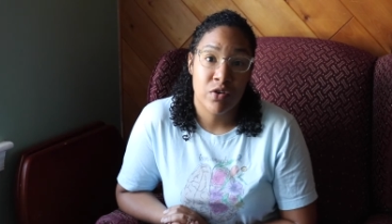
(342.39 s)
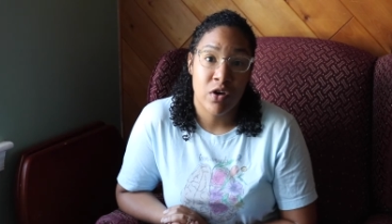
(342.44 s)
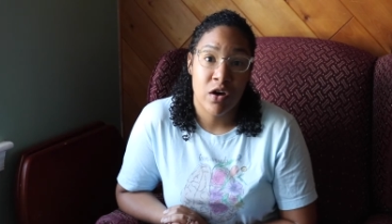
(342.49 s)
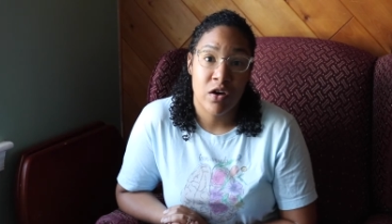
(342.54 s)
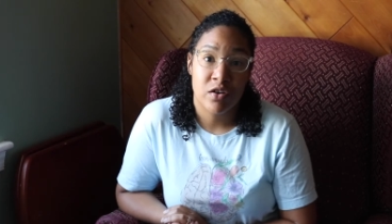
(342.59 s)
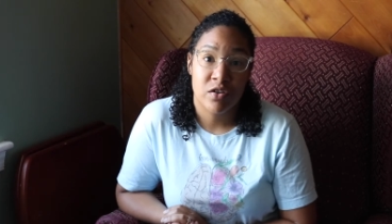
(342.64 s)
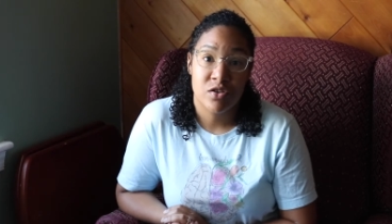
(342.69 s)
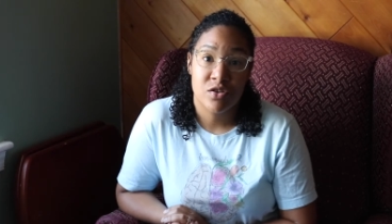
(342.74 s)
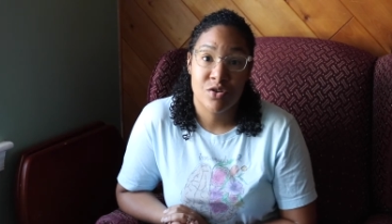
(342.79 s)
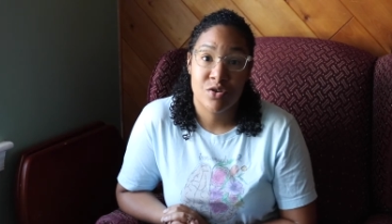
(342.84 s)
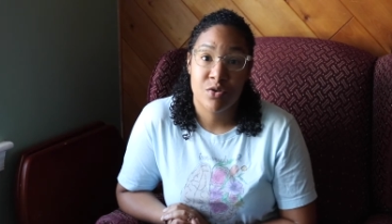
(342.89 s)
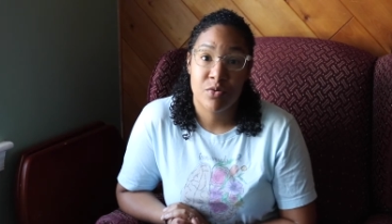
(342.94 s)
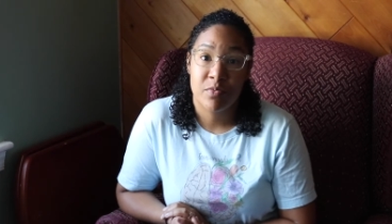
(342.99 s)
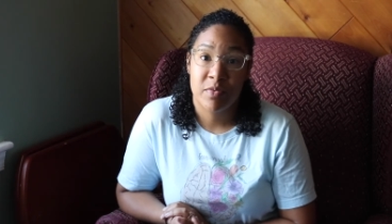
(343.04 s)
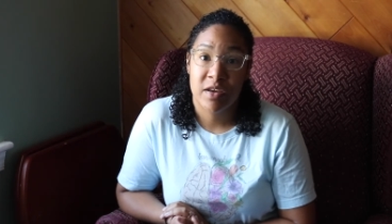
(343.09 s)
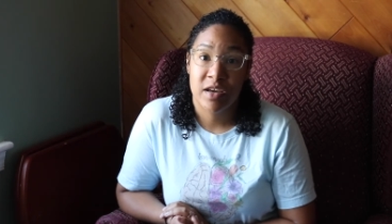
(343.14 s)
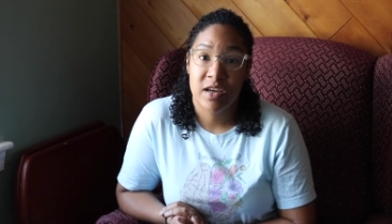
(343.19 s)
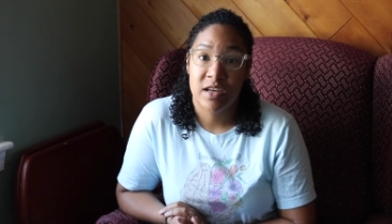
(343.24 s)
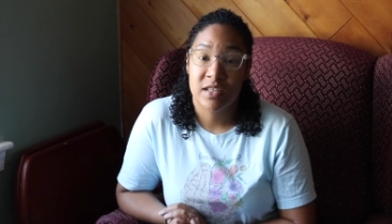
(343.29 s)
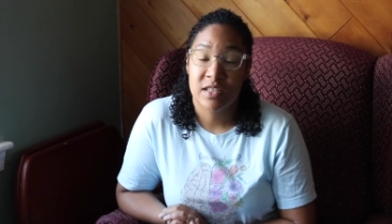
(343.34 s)
on to
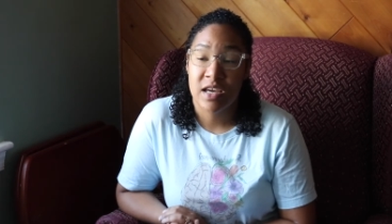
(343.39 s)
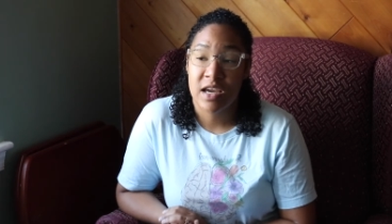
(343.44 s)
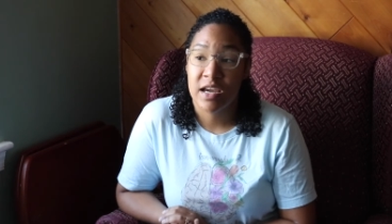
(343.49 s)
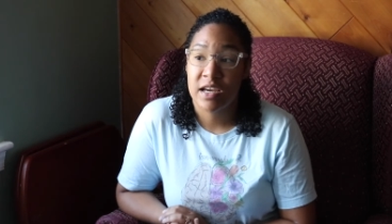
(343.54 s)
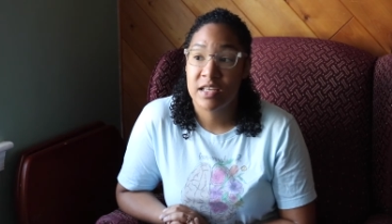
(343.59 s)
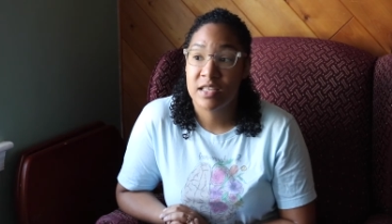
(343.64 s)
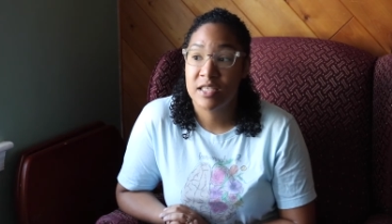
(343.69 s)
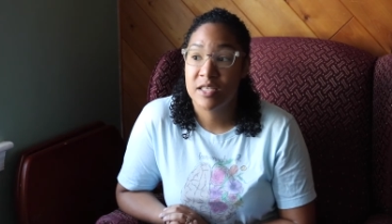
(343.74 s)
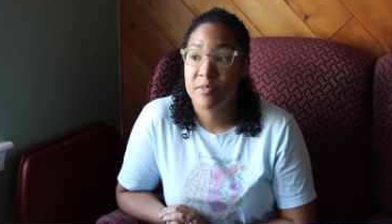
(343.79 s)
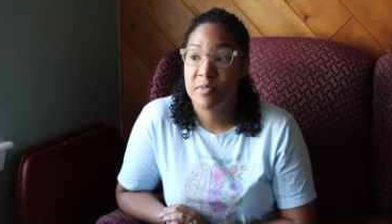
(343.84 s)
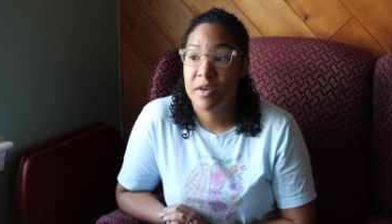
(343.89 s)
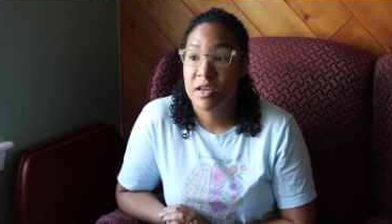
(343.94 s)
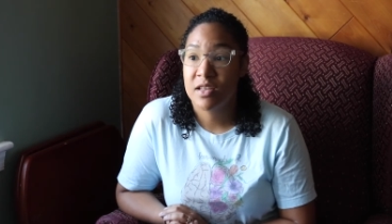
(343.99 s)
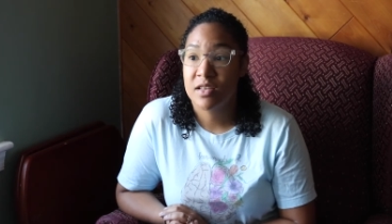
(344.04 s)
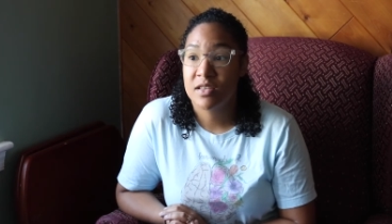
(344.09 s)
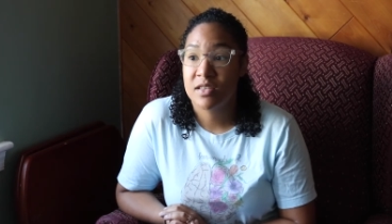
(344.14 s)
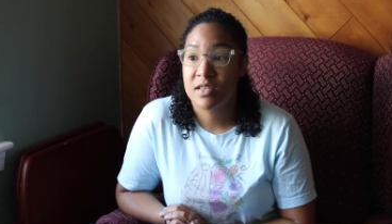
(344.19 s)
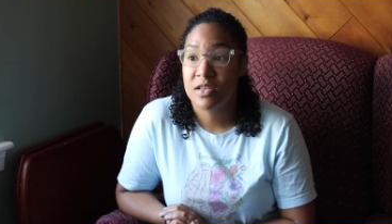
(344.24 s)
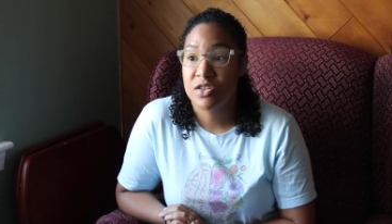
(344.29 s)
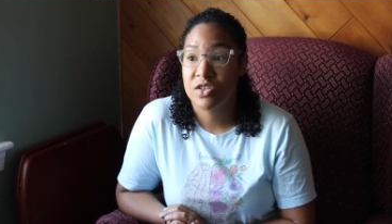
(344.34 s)
because I had spent
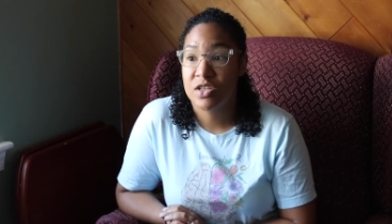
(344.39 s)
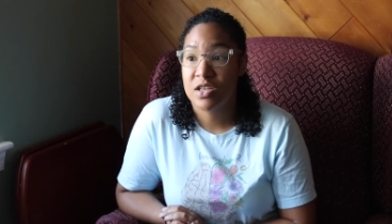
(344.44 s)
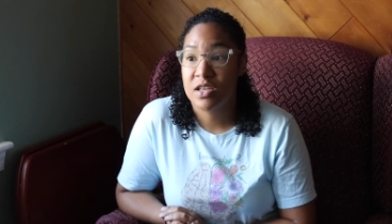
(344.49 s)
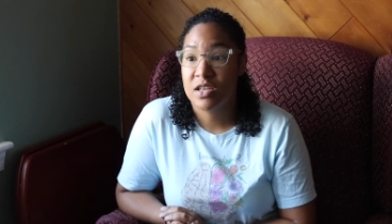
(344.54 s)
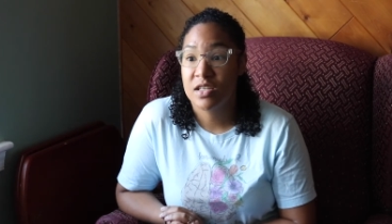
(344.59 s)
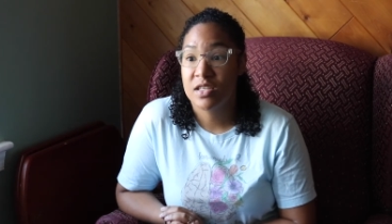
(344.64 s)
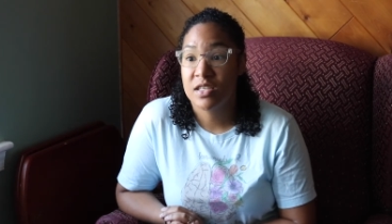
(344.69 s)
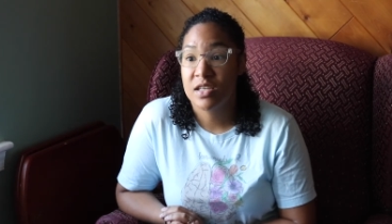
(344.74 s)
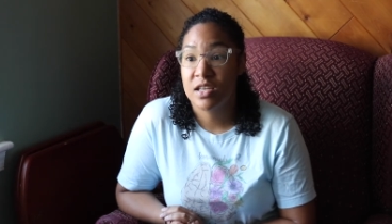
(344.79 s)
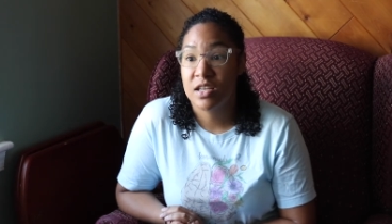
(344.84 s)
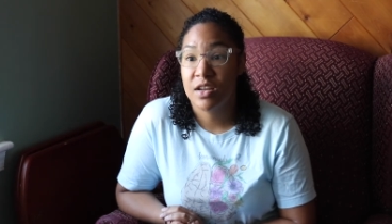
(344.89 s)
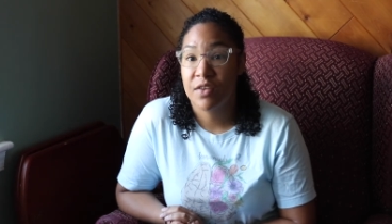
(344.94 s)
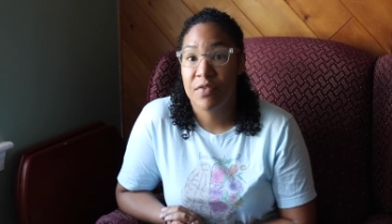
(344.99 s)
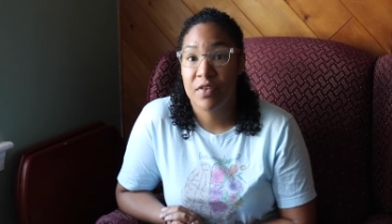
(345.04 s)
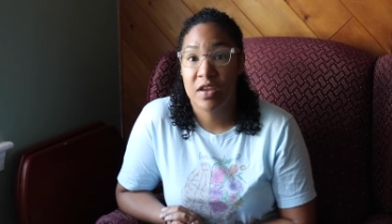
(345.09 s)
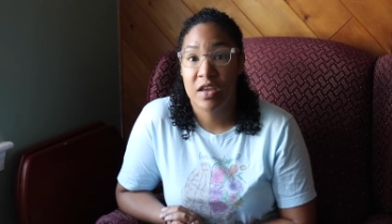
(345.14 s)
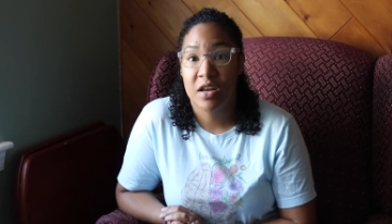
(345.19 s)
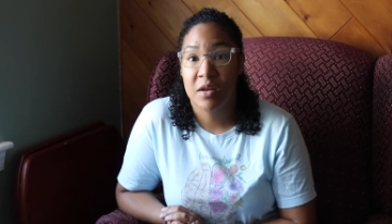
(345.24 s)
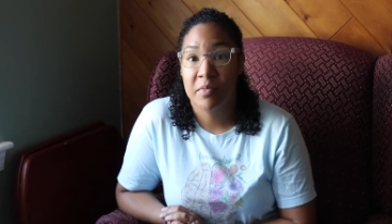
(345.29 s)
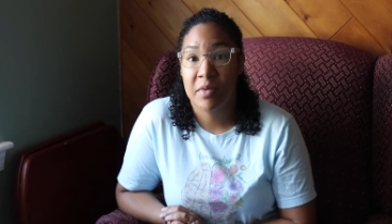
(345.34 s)
such a
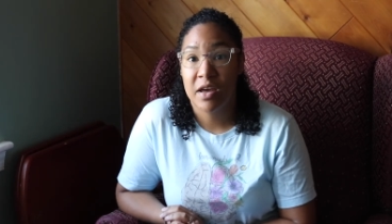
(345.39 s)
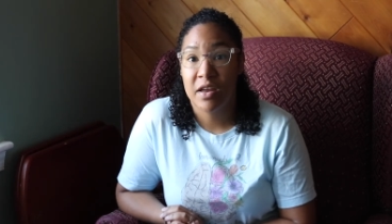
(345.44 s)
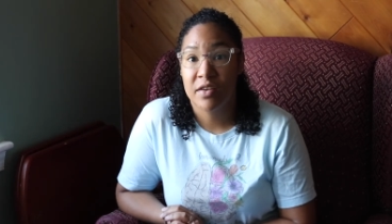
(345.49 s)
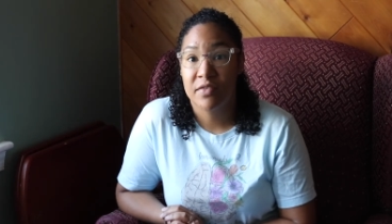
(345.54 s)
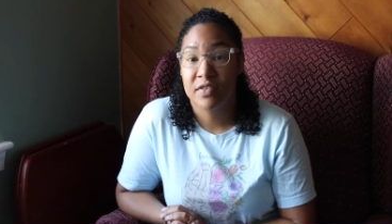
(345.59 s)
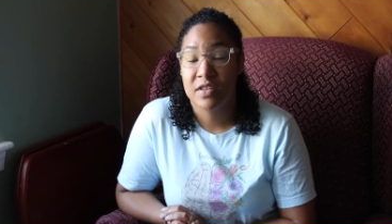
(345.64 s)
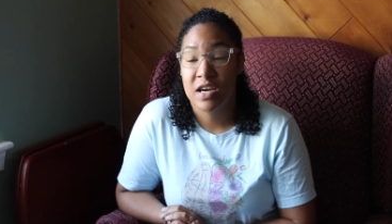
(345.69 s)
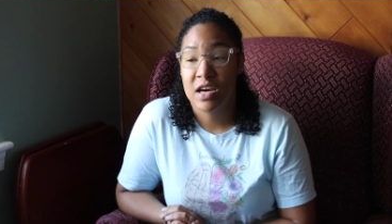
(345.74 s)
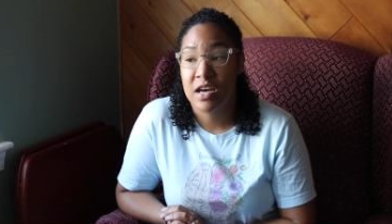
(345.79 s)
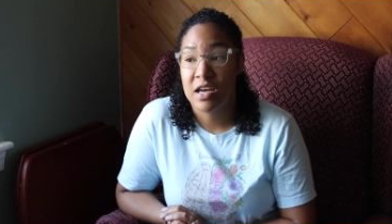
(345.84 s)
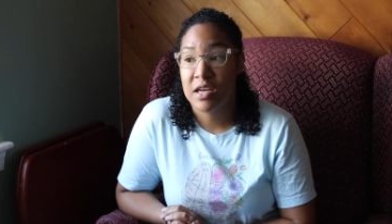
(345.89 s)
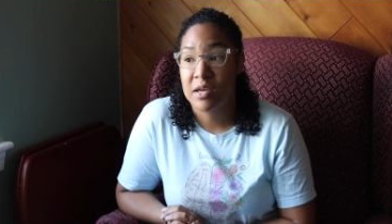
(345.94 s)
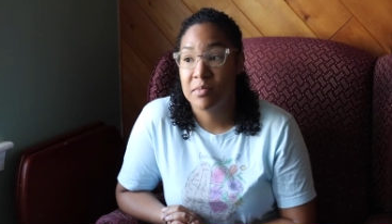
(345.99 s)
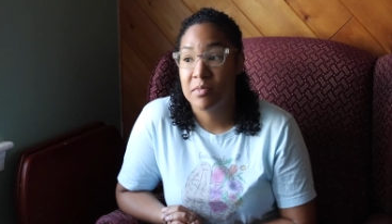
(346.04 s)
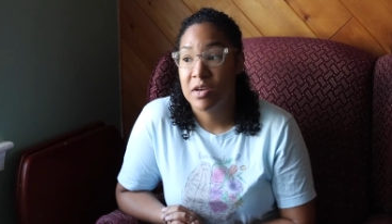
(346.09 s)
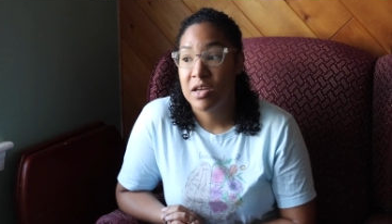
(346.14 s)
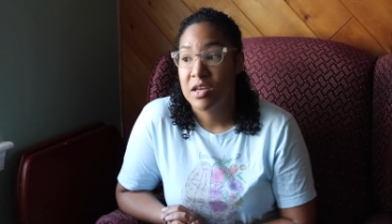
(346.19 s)
significant amount of time